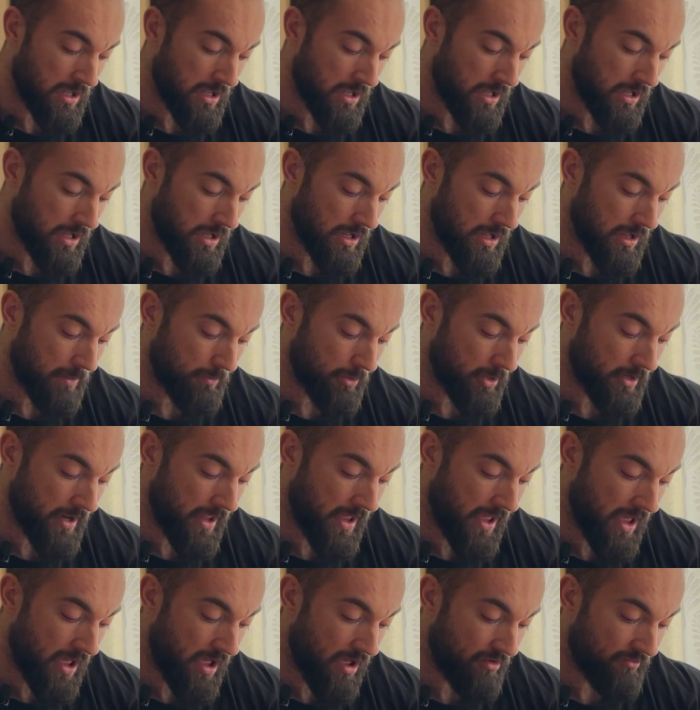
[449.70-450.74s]
I'm gonna
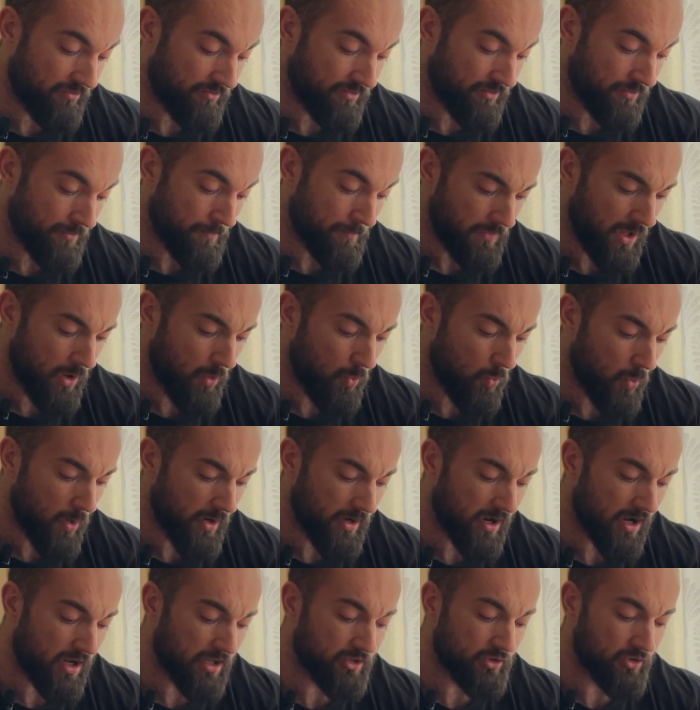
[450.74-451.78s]
have
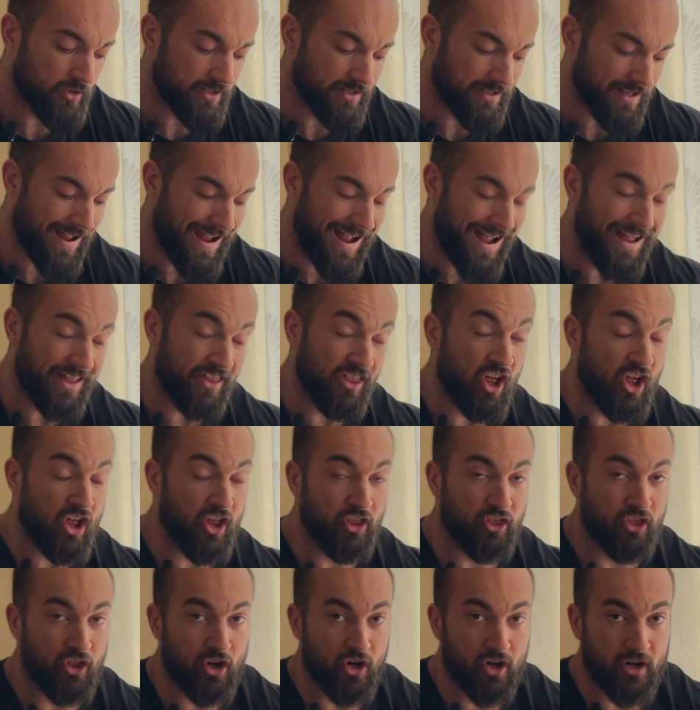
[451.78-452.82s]

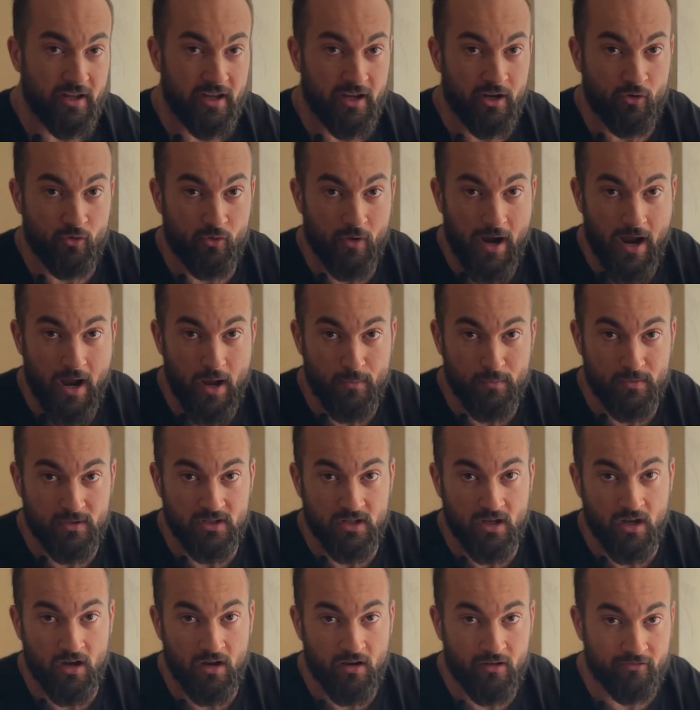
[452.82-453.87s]
130 grams
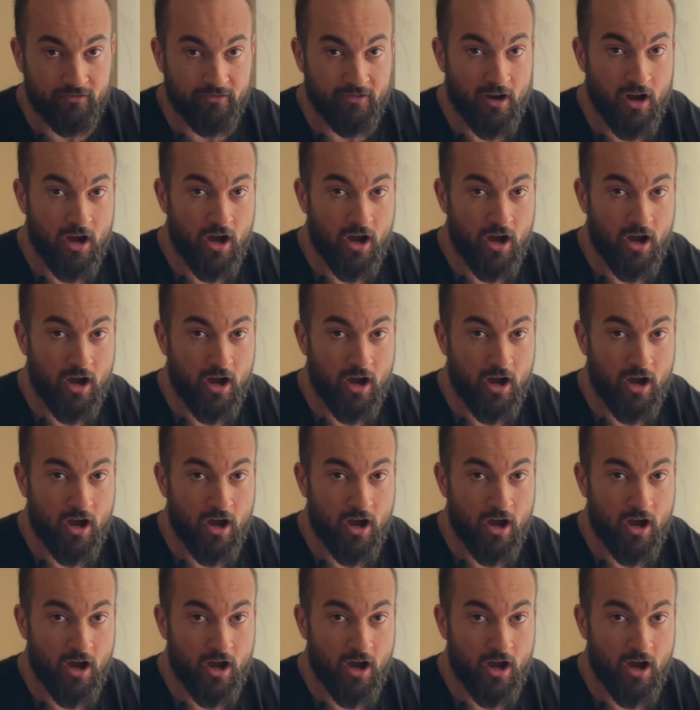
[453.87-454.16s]
of